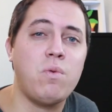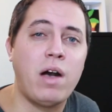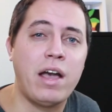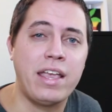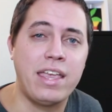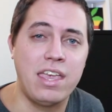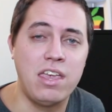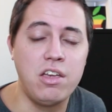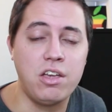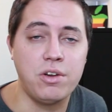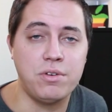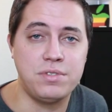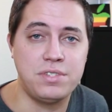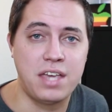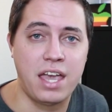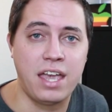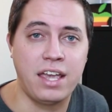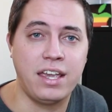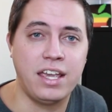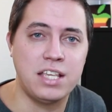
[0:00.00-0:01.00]
why
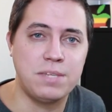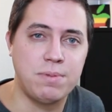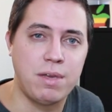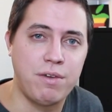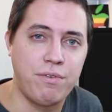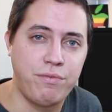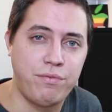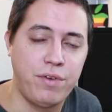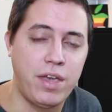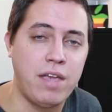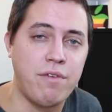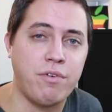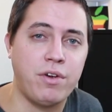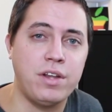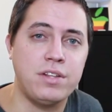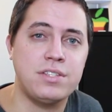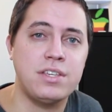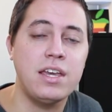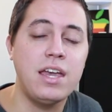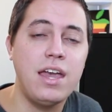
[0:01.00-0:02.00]
EcoTank is my
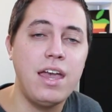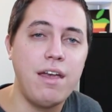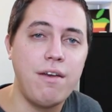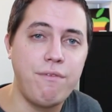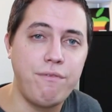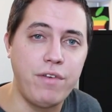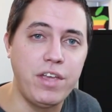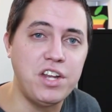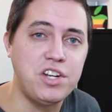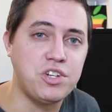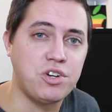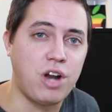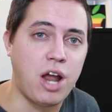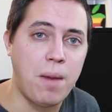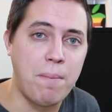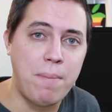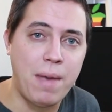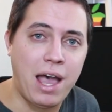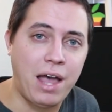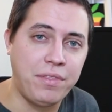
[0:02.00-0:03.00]
favorite feature
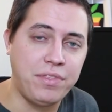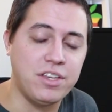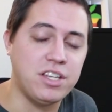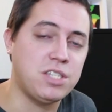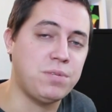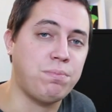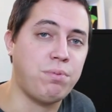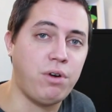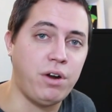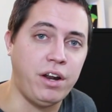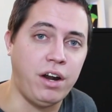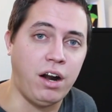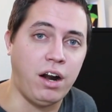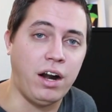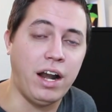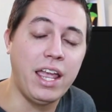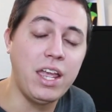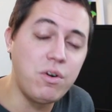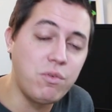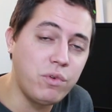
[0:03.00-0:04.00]
about this
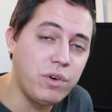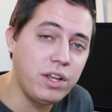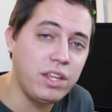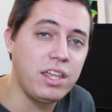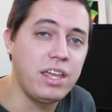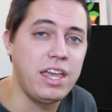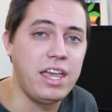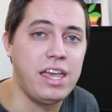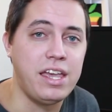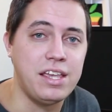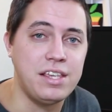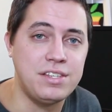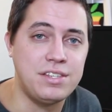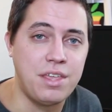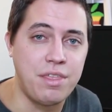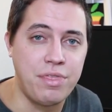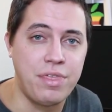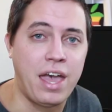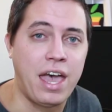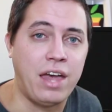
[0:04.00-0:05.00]
printer. It really is
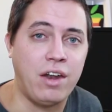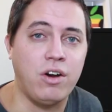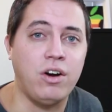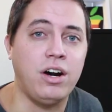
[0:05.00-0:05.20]
that